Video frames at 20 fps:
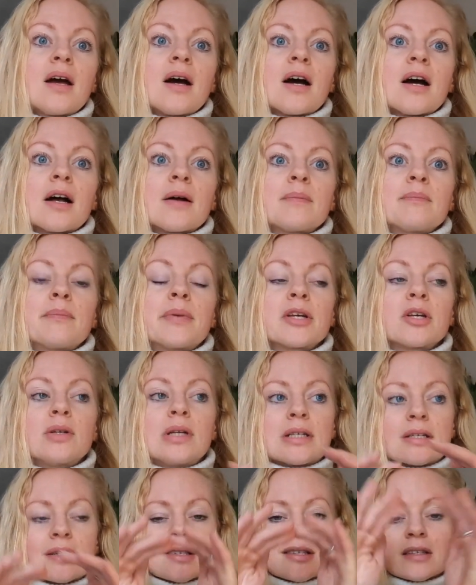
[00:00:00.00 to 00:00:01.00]
But you
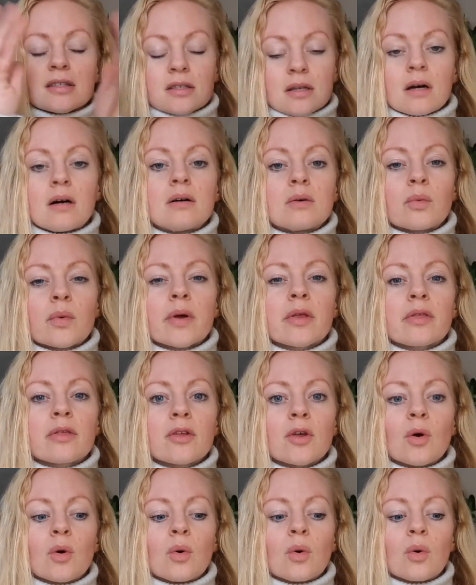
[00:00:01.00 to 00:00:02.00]
need to start with
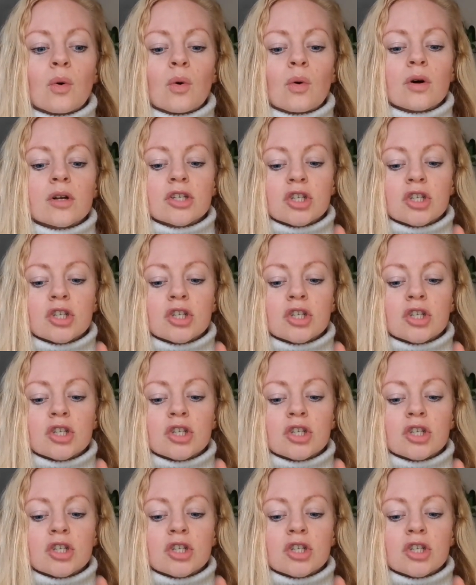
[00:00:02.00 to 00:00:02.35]
your